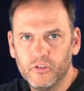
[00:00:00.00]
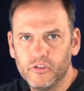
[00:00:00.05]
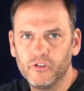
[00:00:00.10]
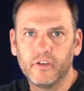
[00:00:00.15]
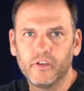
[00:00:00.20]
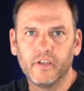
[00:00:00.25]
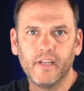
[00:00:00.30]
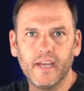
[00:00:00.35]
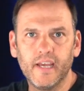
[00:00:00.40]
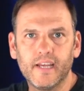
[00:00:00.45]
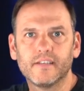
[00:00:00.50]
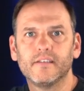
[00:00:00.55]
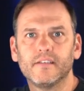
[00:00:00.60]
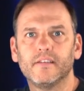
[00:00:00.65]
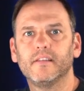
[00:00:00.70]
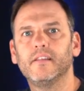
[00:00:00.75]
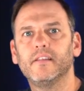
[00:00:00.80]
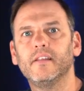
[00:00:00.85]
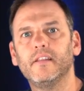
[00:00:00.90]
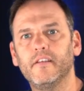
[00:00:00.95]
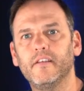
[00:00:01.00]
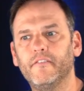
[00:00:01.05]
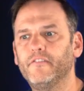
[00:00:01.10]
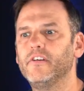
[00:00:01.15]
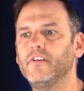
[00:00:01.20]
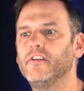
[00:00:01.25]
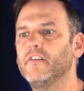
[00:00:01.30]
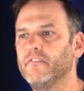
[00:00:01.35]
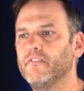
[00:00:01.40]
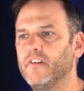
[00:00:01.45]
to connect the
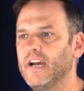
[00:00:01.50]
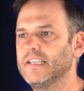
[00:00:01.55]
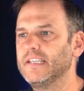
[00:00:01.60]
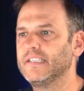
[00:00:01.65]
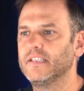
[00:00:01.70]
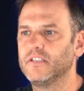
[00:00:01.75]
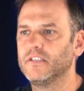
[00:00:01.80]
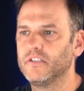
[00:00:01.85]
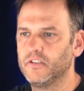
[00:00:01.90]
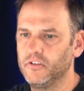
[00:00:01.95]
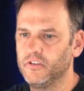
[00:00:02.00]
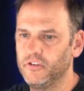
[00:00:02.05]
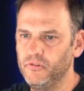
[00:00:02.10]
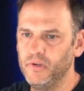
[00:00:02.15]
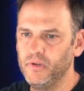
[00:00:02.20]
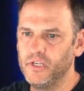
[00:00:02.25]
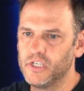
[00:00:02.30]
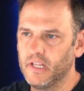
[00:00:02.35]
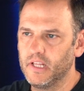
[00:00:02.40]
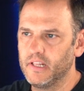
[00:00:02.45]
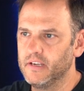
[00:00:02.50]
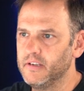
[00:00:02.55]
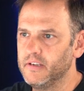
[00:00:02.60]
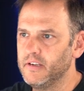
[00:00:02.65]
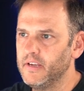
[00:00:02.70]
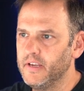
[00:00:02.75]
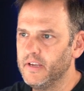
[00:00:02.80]
different devices to each other.